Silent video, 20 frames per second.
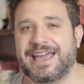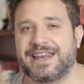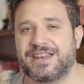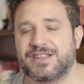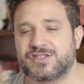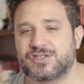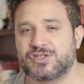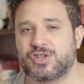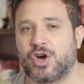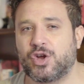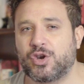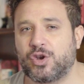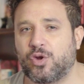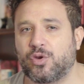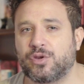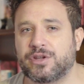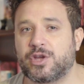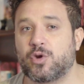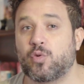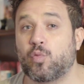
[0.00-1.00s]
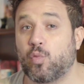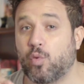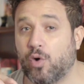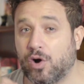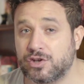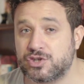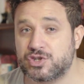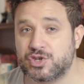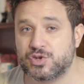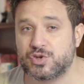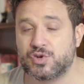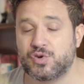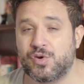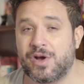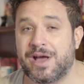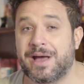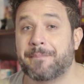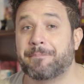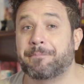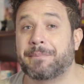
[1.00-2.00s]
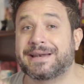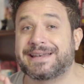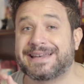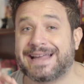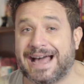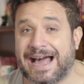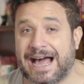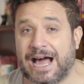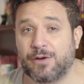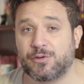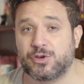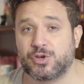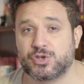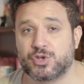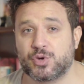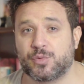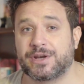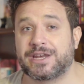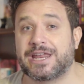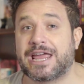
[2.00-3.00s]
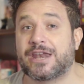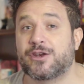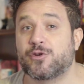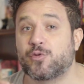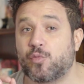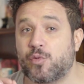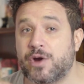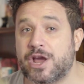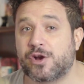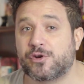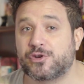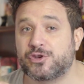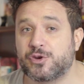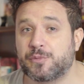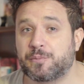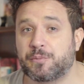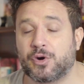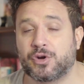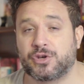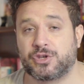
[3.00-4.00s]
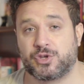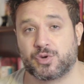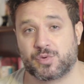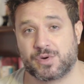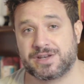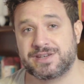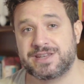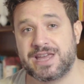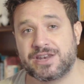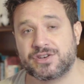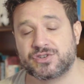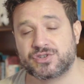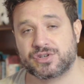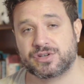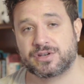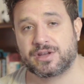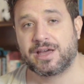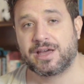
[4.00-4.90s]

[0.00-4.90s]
And it's not only what you do, but how you do it and where you put your attention.